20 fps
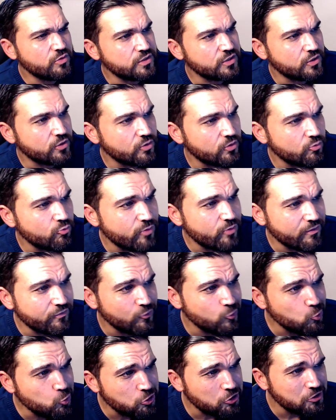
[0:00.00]
what's it called,
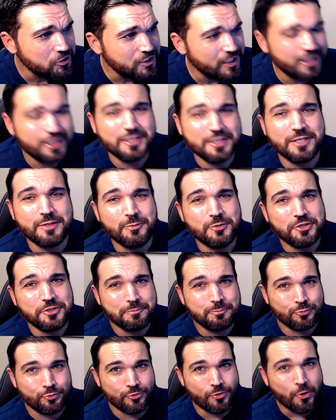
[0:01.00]
Revolution
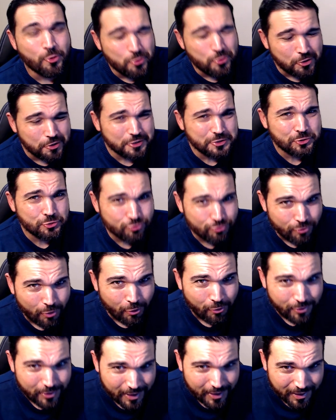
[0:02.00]
Unlimited Pro
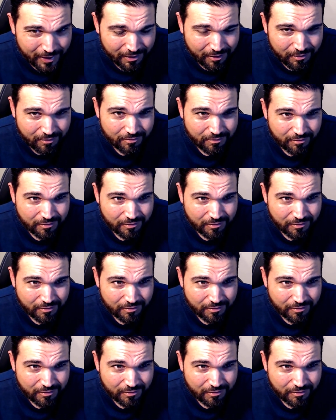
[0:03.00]
Controller.